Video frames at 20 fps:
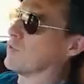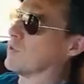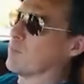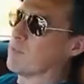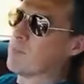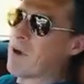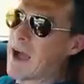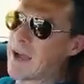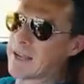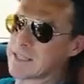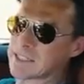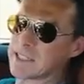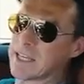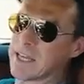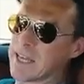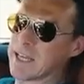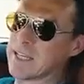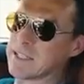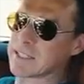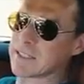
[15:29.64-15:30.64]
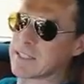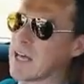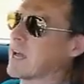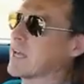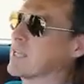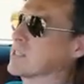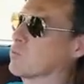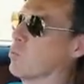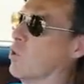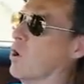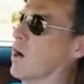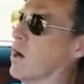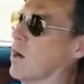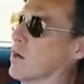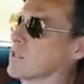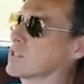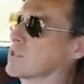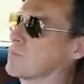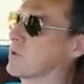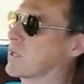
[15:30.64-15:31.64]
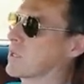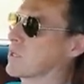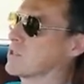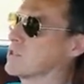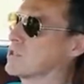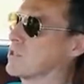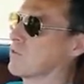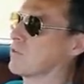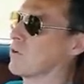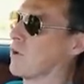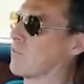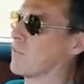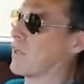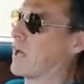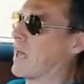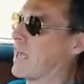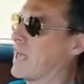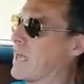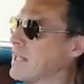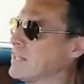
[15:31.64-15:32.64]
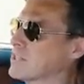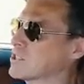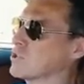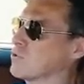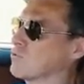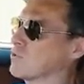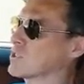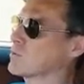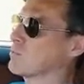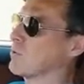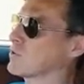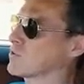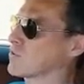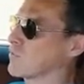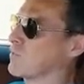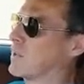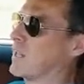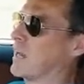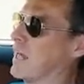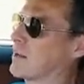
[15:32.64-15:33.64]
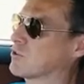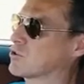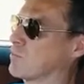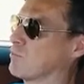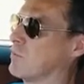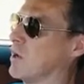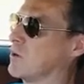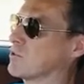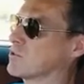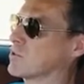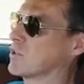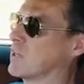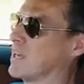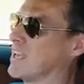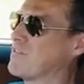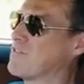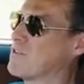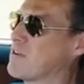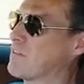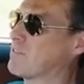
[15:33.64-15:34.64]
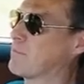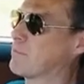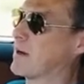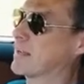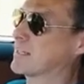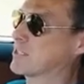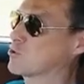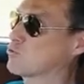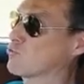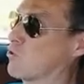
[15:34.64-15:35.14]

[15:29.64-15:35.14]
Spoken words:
From the back seat, that is worse because you've got that instant response from the electric motor that if you have a bad